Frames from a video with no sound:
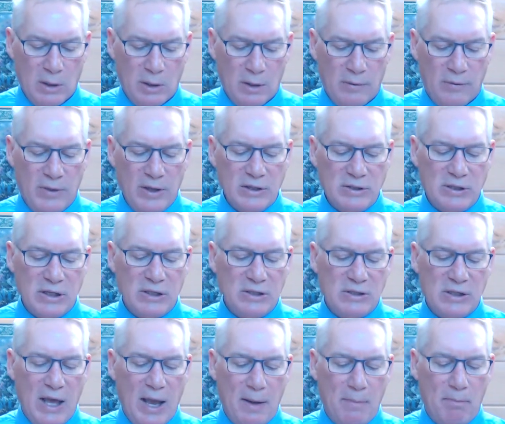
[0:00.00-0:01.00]
This
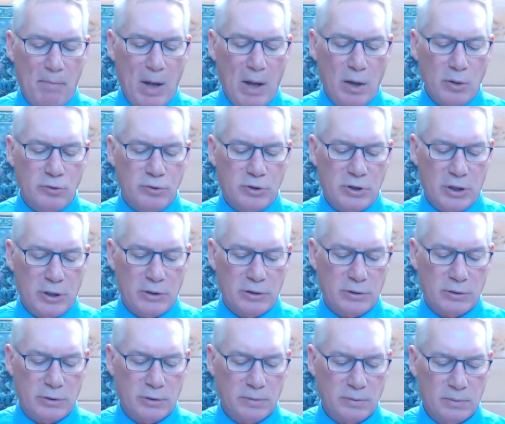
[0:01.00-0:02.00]
is that
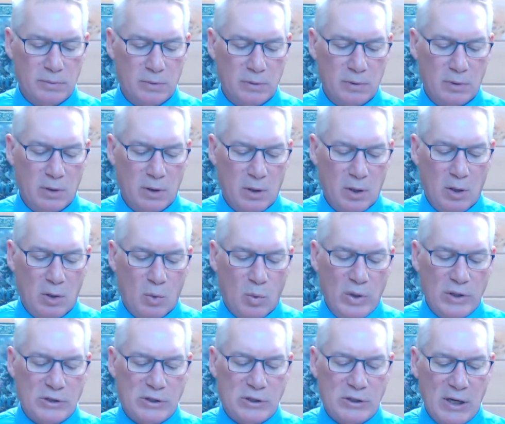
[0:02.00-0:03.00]
Moses,
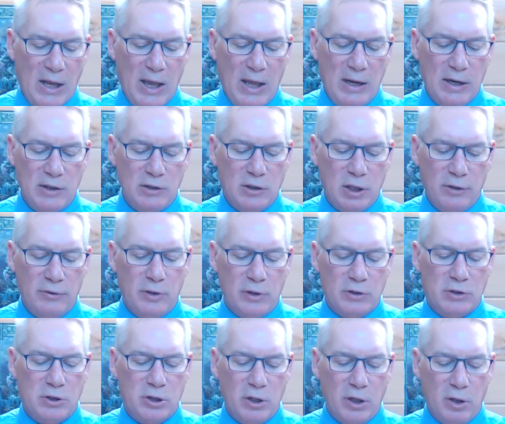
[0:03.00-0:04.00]
which said unto
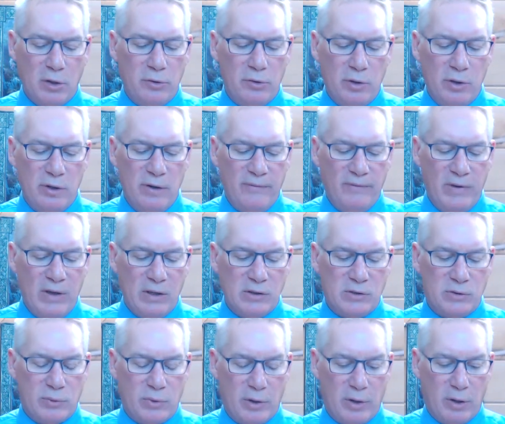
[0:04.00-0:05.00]
the children of
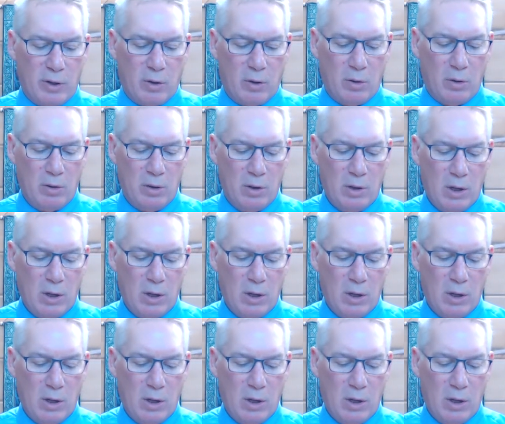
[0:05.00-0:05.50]
Israel,